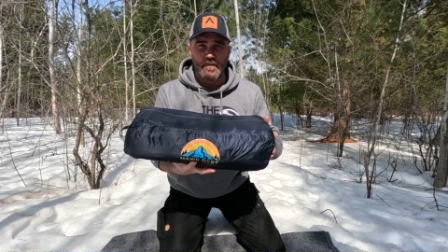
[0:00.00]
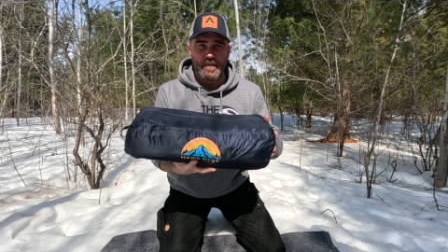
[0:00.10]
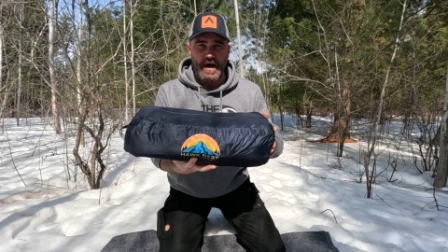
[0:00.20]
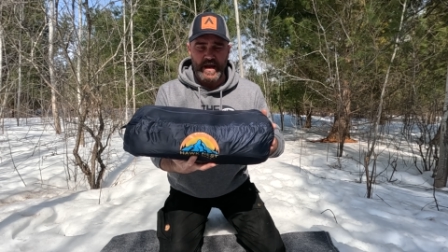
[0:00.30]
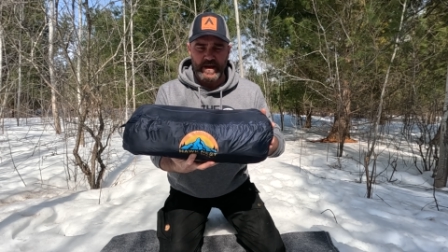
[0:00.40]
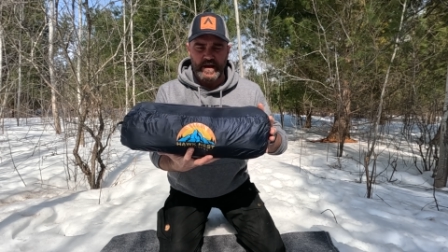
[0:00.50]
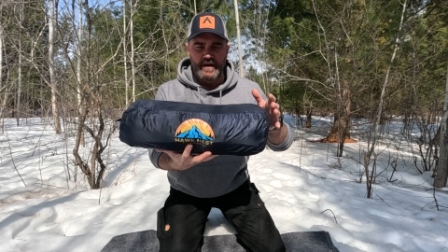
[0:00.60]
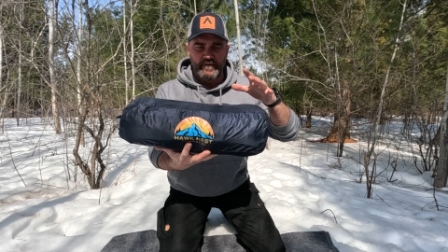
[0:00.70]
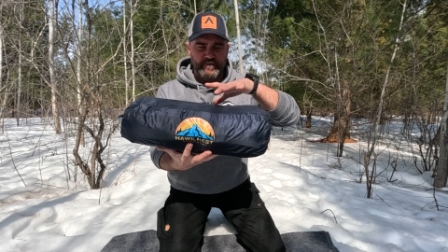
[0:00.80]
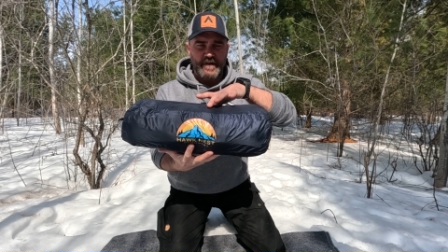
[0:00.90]
by
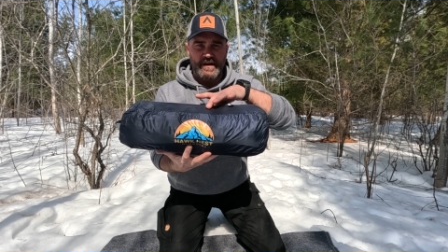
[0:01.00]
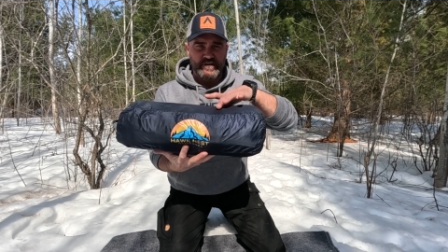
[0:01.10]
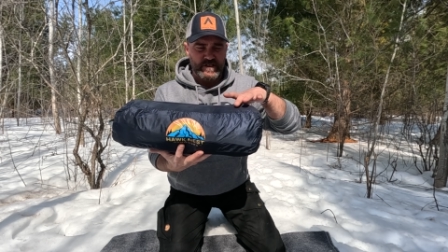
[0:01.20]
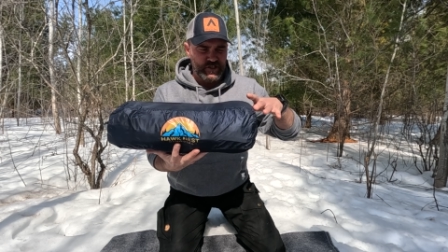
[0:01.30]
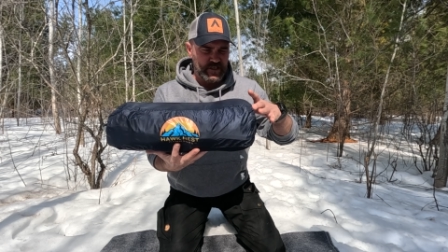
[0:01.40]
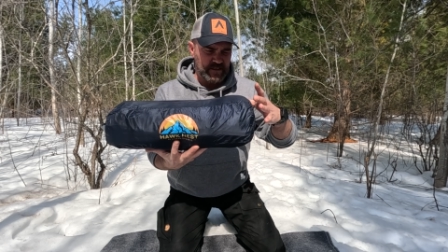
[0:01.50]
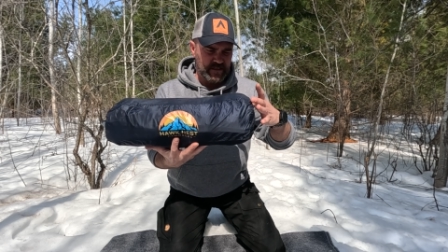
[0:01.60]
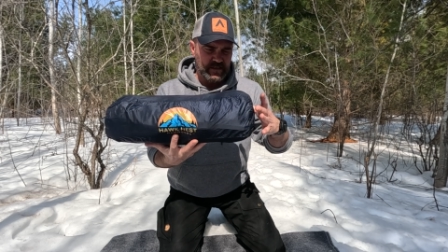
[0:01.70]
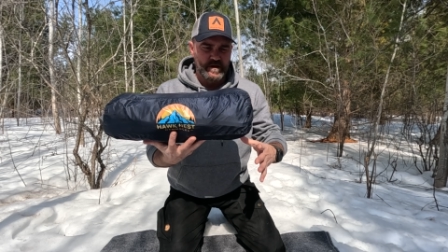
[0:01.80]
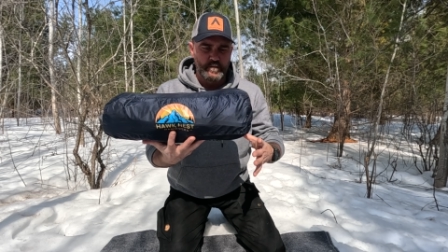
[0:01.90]
5
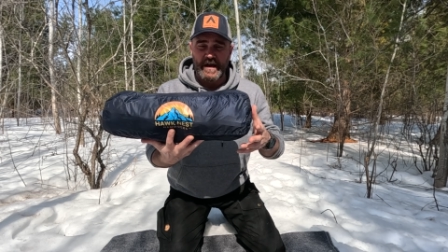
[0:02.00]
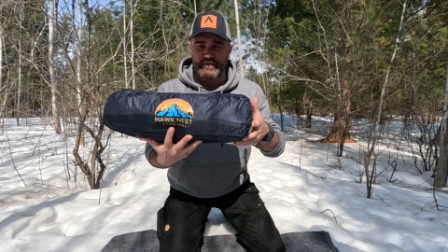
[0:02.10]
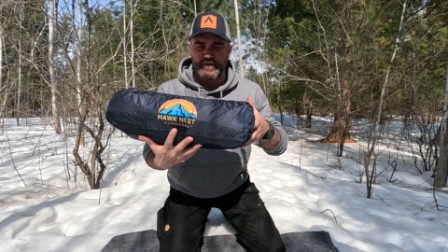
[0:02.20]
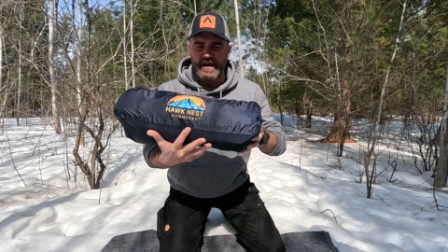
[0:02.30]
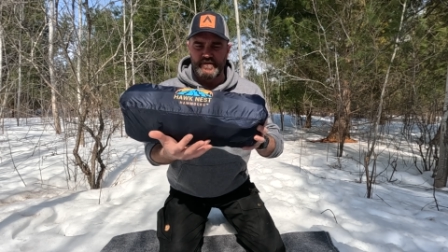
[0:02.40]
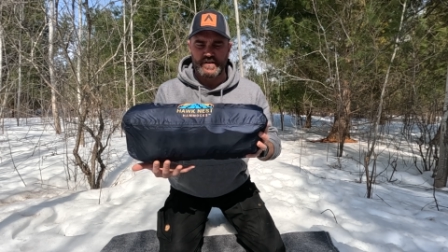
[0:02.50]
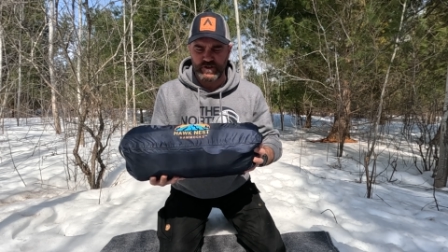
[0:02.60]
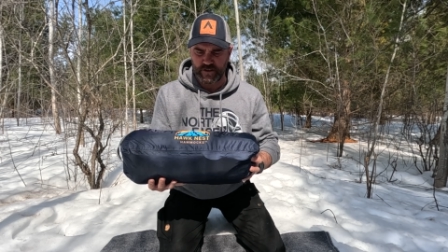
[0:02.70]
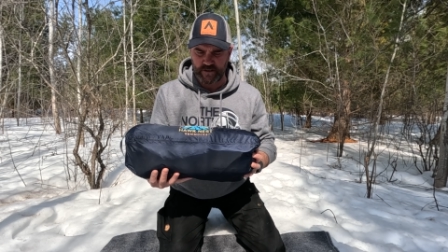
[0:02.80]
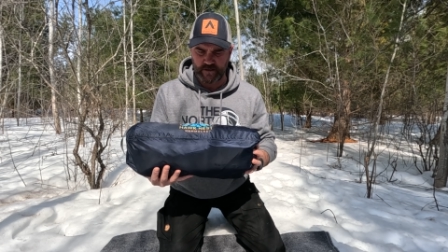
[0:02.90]
inches by 5
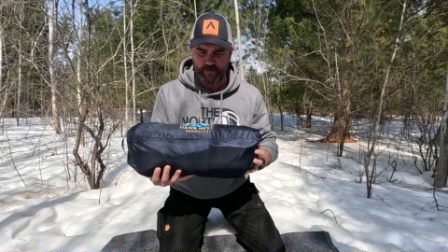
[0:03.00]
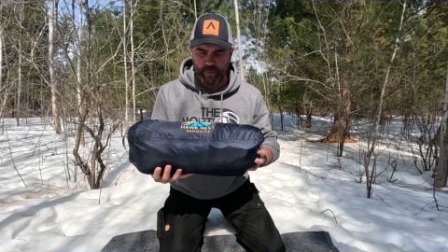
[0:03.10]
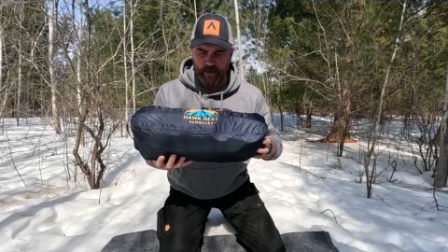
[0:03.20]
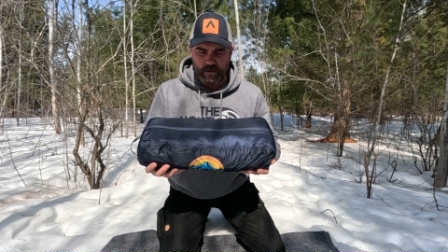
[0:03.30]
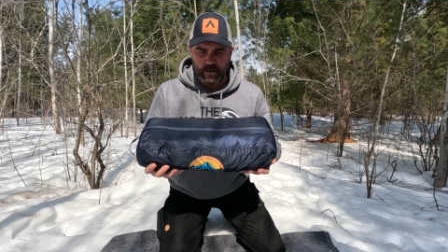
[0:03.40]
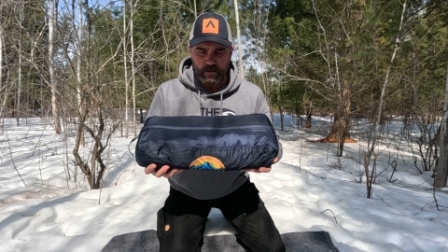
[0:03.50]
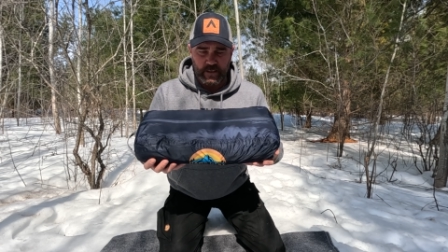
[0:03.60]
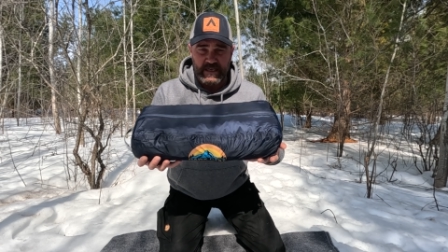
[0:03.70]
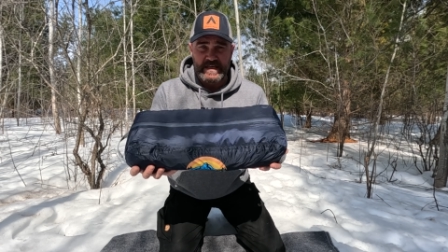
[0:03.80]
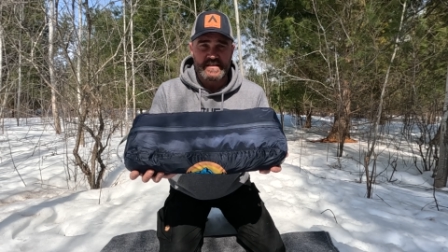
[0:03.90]
inches.
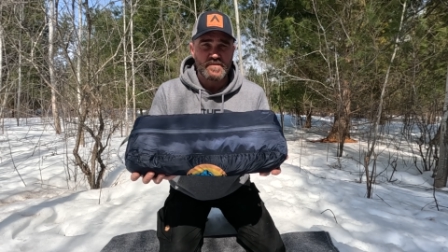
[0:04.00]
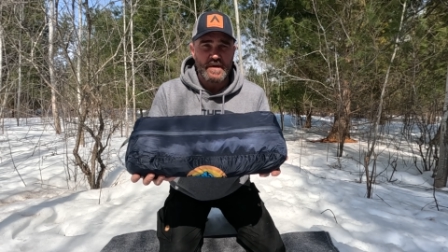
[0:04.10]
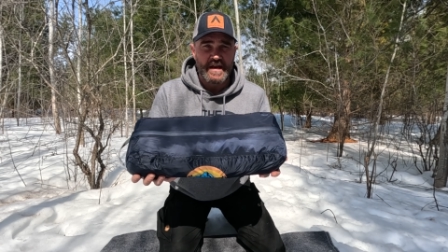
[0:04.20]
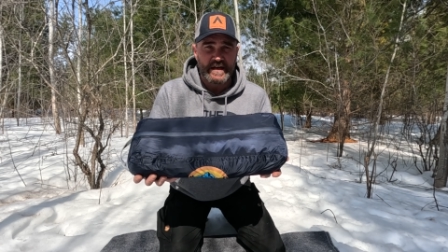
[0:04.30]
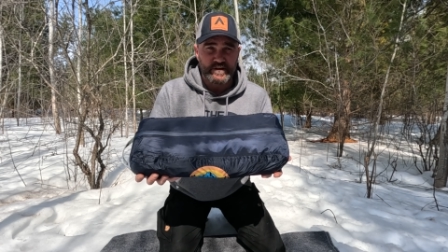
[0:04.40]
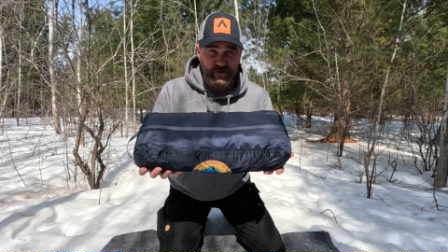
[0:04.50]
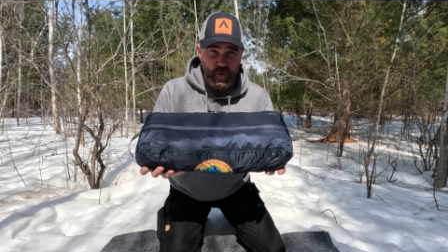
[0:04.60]
The case is made out of